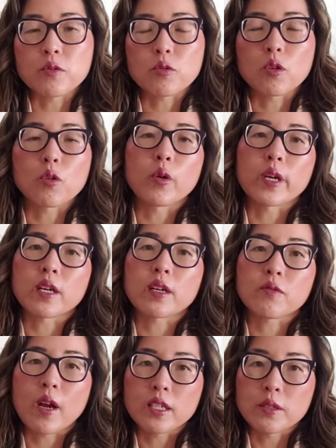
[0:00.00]
through a quick
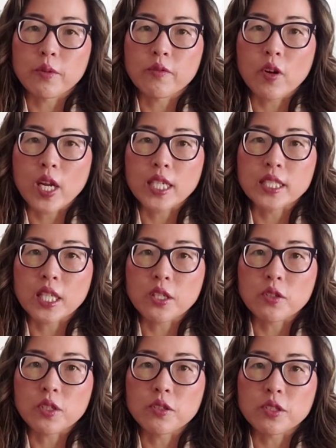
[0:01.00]
roundup of ways that
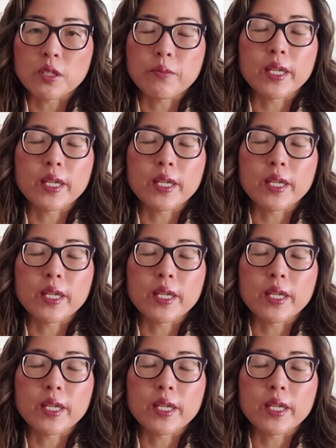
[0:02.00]
you can use them,